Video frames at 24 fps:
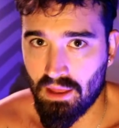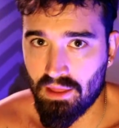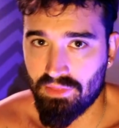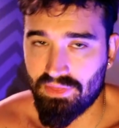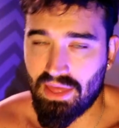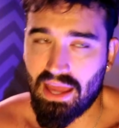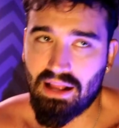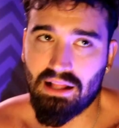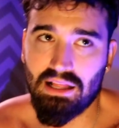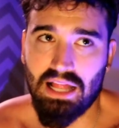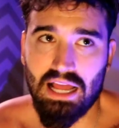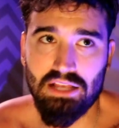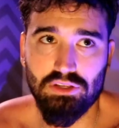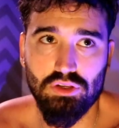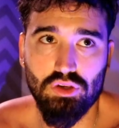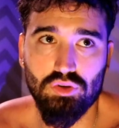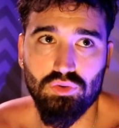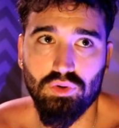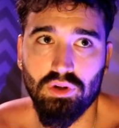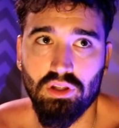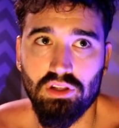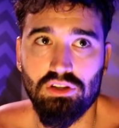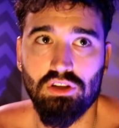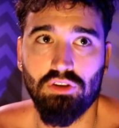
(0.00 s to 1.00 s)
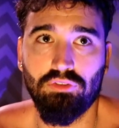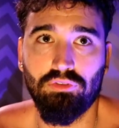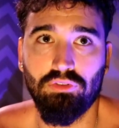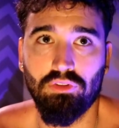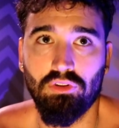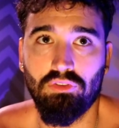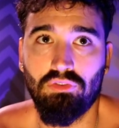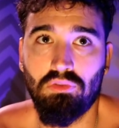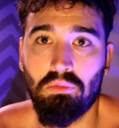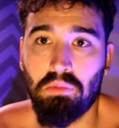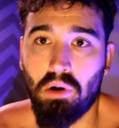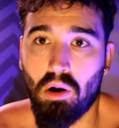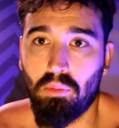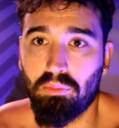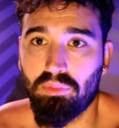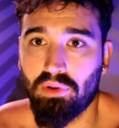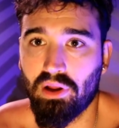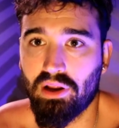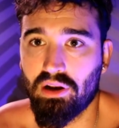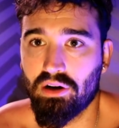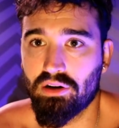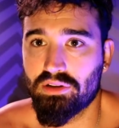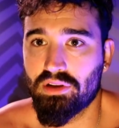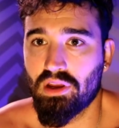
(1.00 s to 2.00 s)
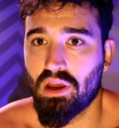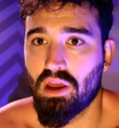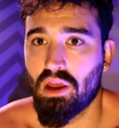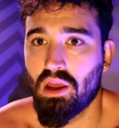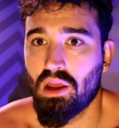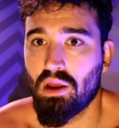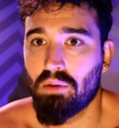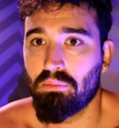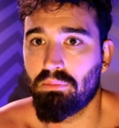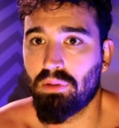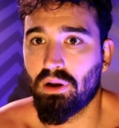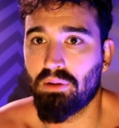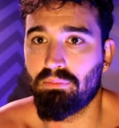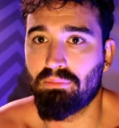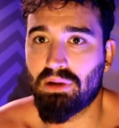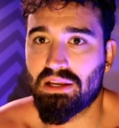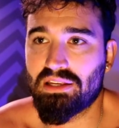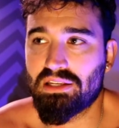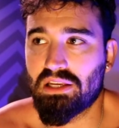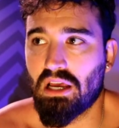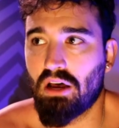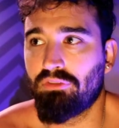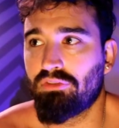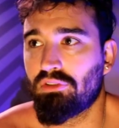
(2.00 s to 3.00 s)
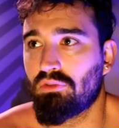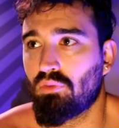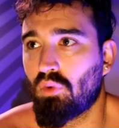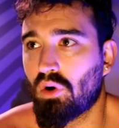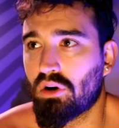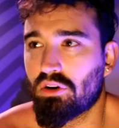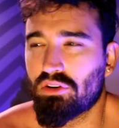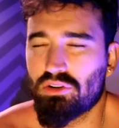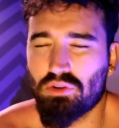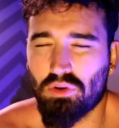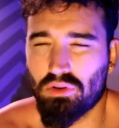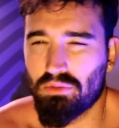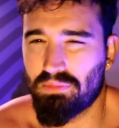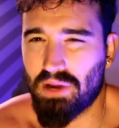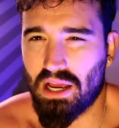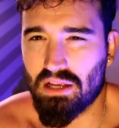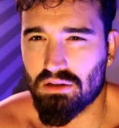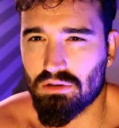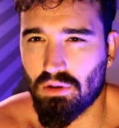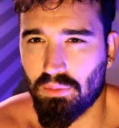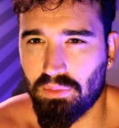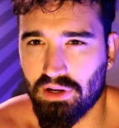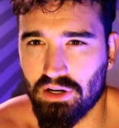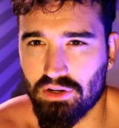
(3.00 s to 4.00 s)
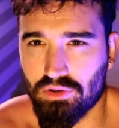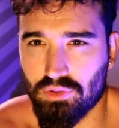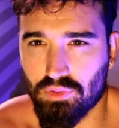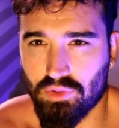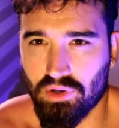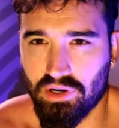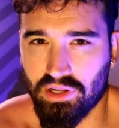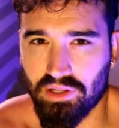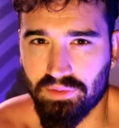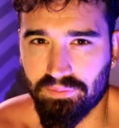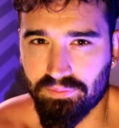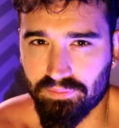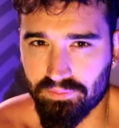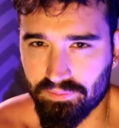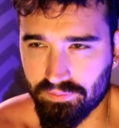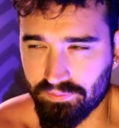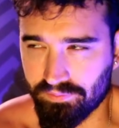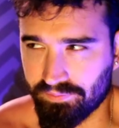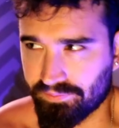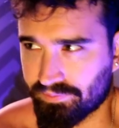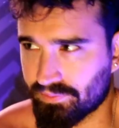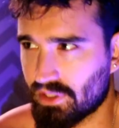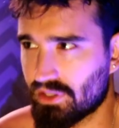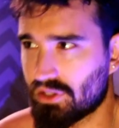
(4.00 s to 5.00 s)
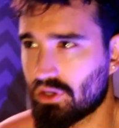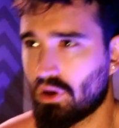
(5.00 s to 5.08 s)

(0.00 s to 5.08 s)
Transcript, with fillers: That class was really just for the football players, but myself and one or two other basketball players were in it.